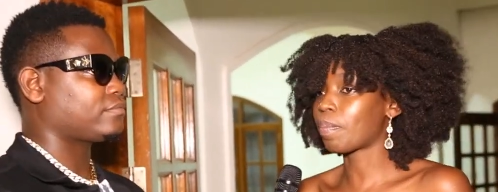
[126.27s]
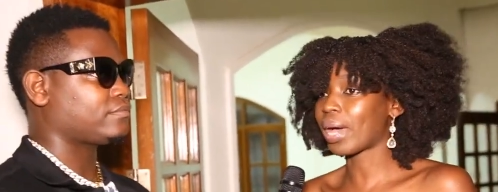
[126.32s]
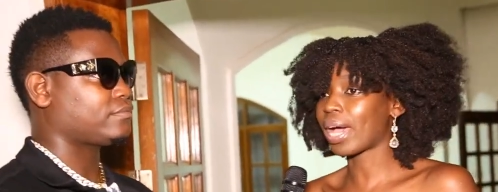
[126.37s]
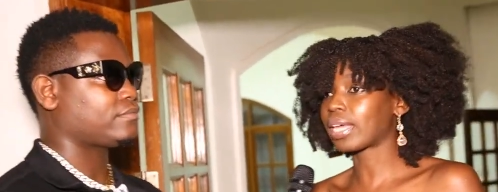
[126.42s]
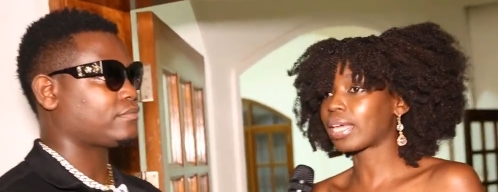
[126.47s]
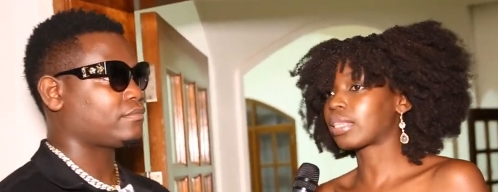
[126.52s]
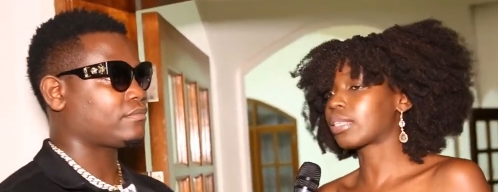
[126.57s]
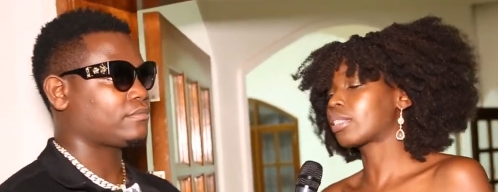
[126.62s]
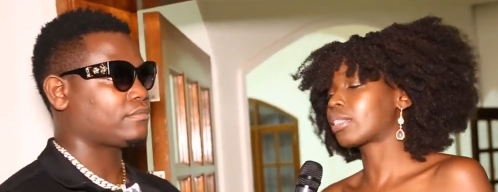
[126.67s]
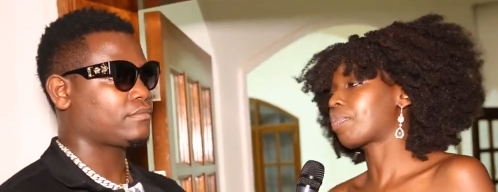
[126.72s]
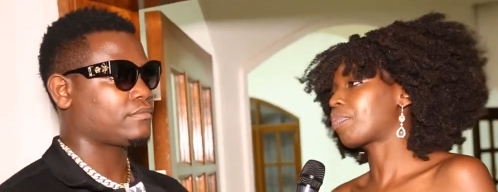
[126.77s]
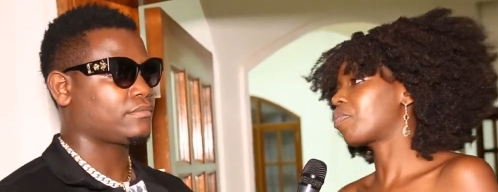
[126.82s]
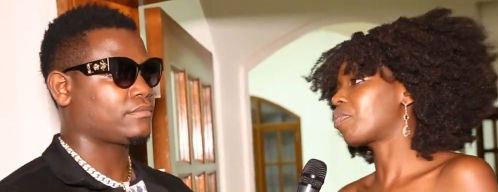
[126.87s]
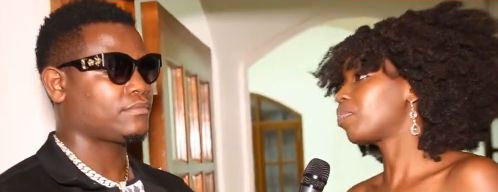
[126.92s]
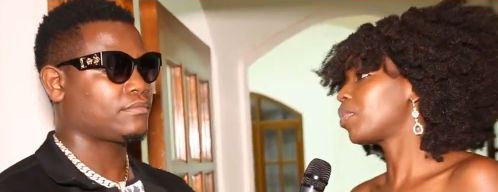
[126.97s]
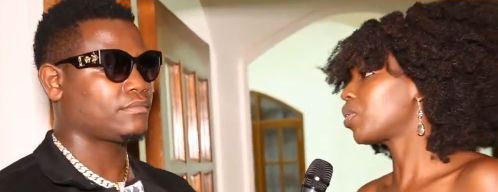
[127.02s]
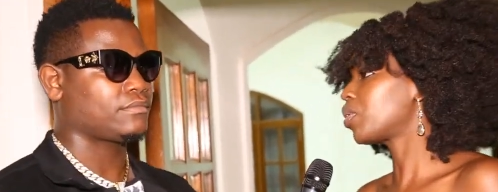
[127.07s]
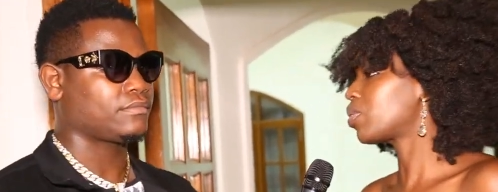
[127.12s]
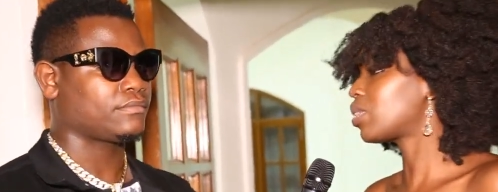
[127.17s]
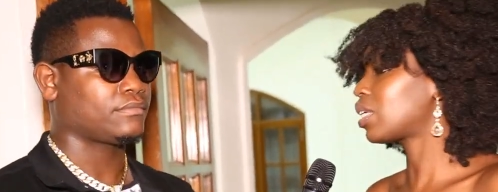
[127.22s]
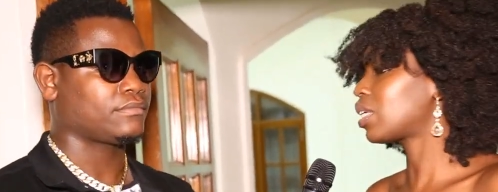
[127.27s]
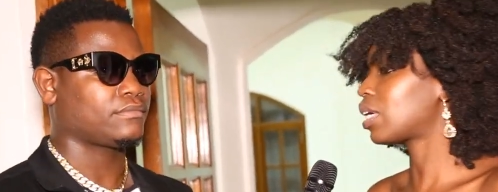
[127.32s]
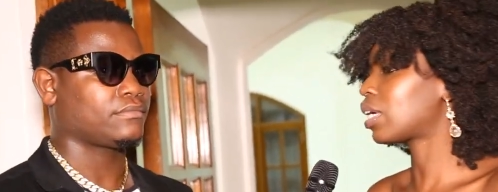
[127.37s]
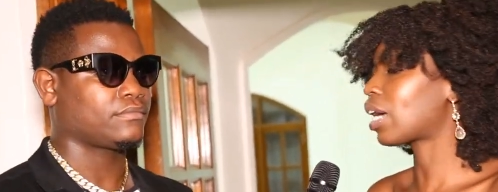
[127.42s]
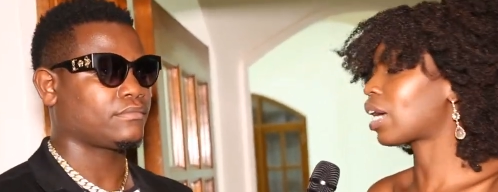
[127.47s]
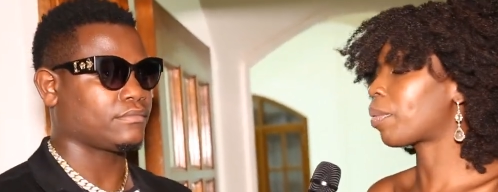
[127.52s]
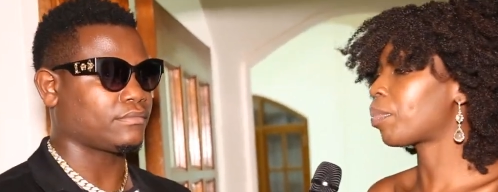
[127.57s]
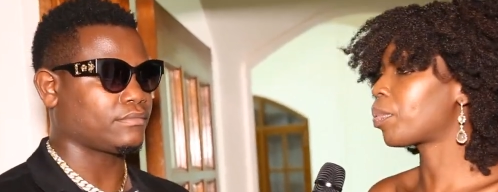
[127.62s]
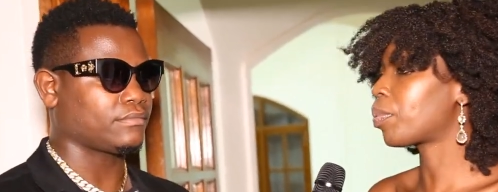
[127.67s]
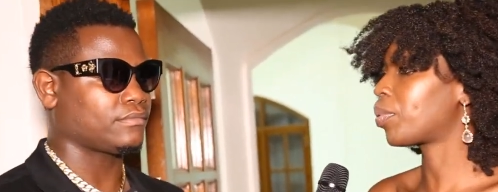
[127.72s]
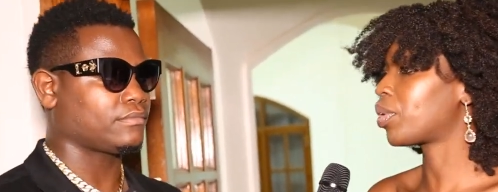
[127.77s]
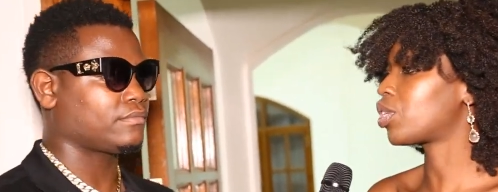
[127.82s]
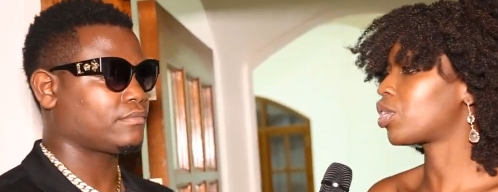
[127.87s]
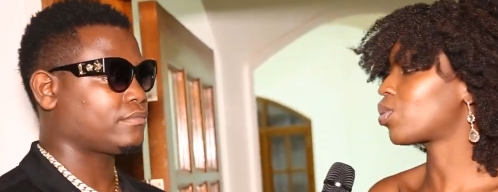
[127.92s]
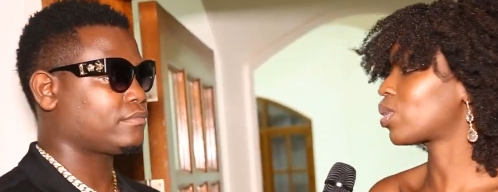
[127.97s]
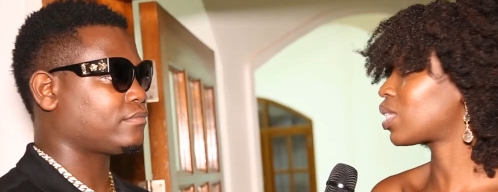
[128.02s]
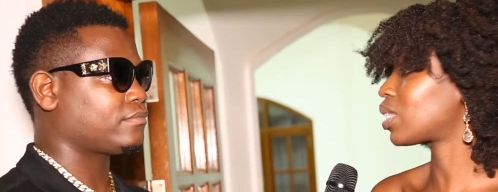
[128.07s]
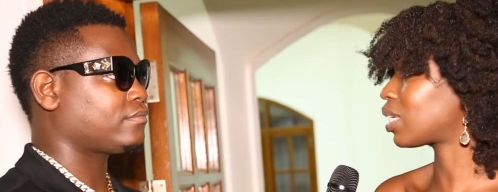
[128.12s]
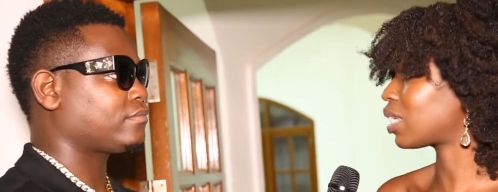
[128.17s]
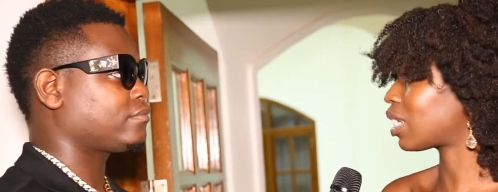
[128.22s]
Speaker 1: buy this type of music? Are people
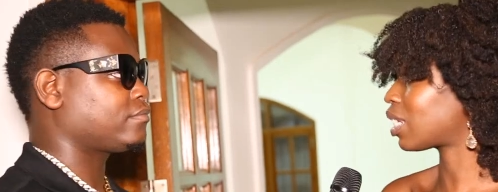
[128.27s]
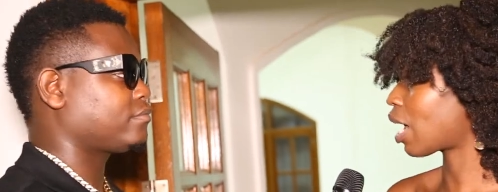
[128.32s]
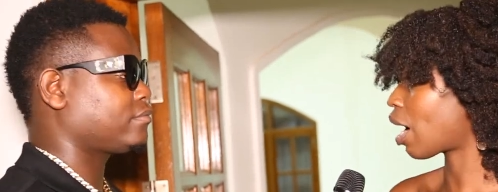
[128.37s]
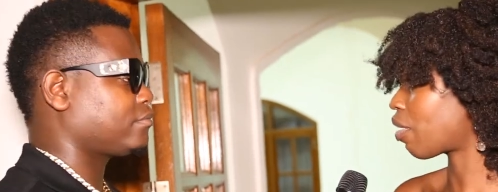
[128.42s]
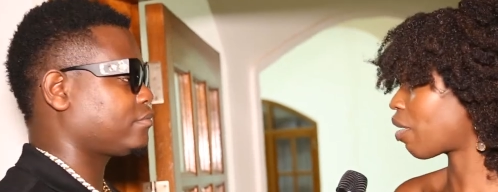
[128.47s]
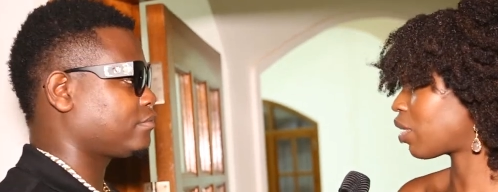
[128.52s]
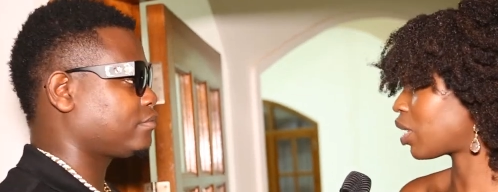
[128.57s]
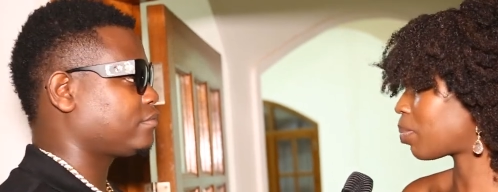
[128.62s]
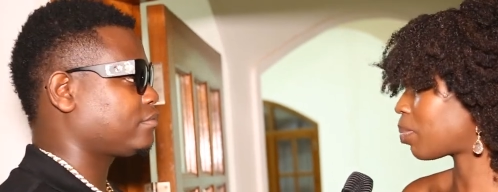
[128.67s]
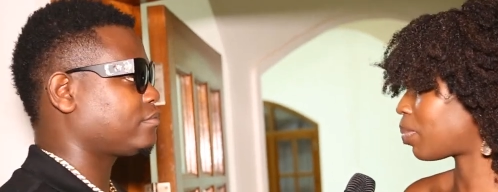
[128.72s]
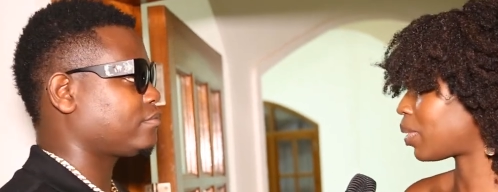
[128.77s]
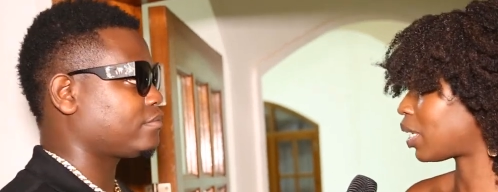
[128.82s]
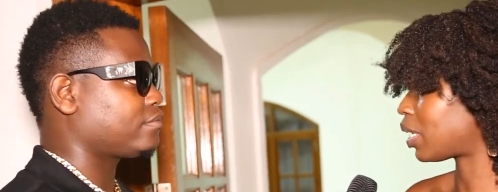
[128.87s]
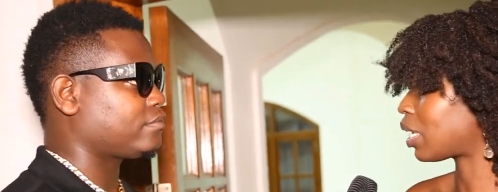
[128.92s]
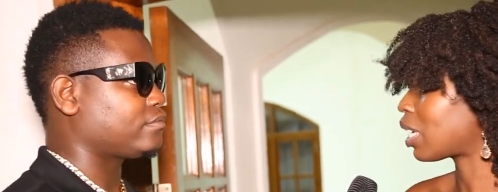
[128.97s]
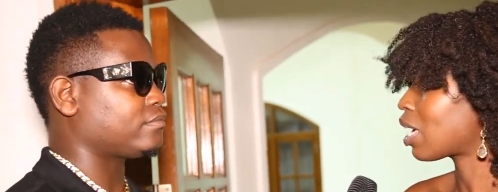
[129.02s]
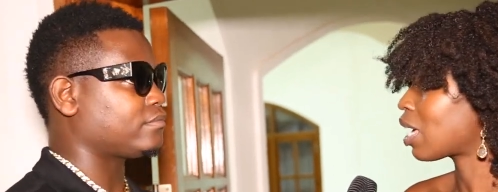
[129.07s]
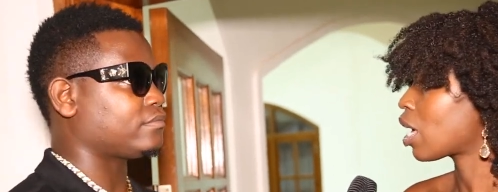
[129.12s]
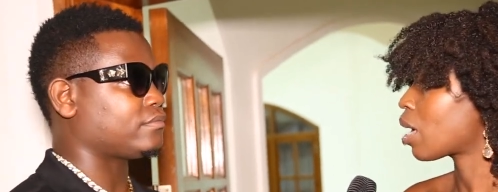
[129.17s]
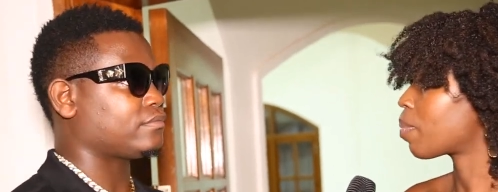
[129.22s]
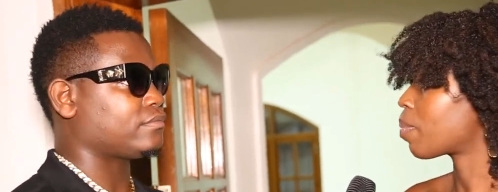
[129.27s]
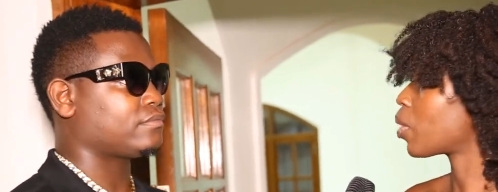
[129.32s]
interested in R and B? Mm.